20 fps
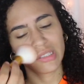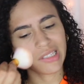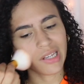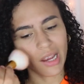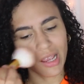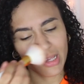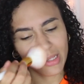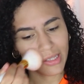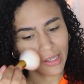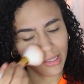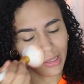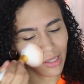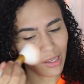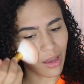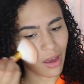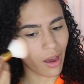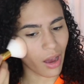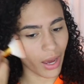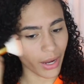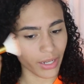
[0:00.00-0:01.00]
Today is like the
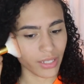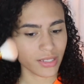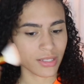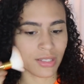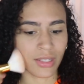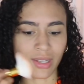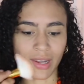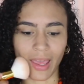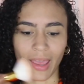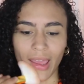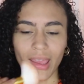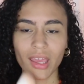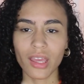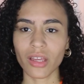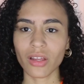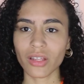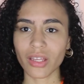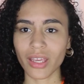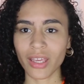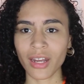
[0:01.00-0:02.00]
hottest
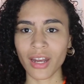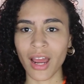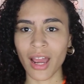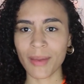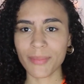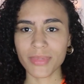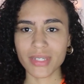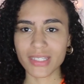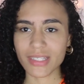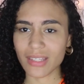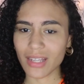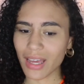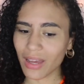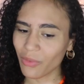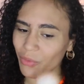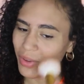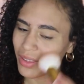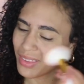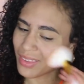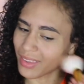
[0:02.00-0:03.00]
day and I'm just
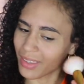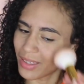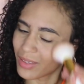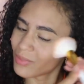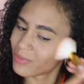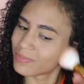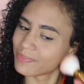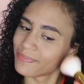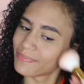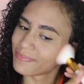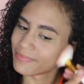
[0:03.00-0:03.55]
not with it.